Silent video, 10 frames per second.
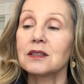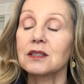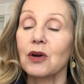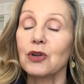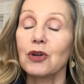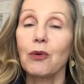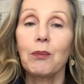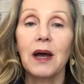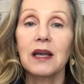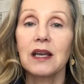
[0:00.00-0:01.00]
so you
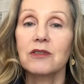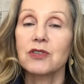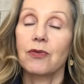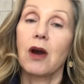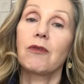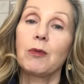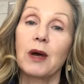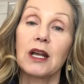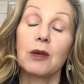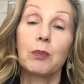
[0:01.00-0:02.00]
don't buy gifts for
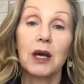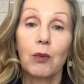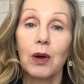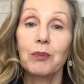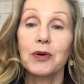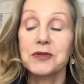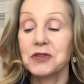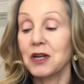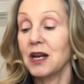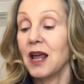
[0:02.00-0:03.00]
everybody. You pick one
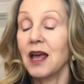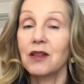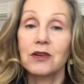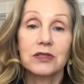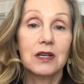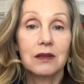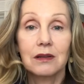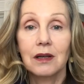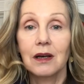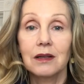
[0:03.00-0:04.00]
person, and there's a,
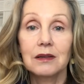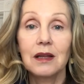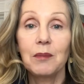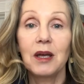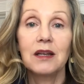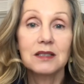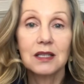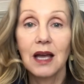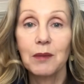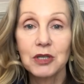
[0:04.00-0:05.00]
a, limit
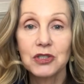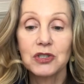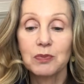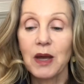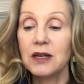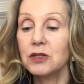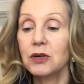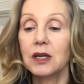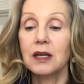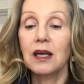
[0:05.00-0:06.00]
to how much you spend.
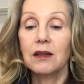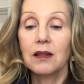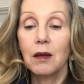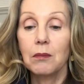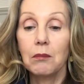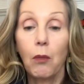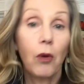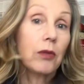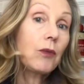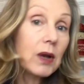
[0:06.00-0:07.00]
You can get them
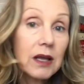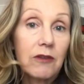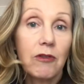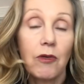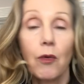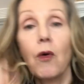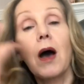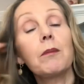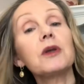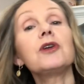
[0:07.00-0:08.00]
more than one gift if you
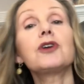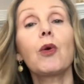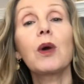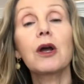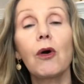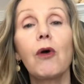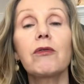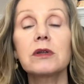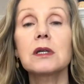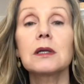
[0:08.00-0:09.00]
want, but you don't want to go
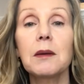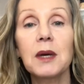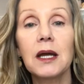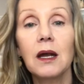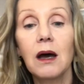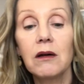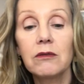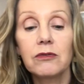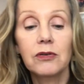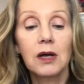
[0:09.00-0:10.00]
over the limit
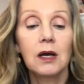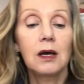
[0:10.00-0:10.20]
of,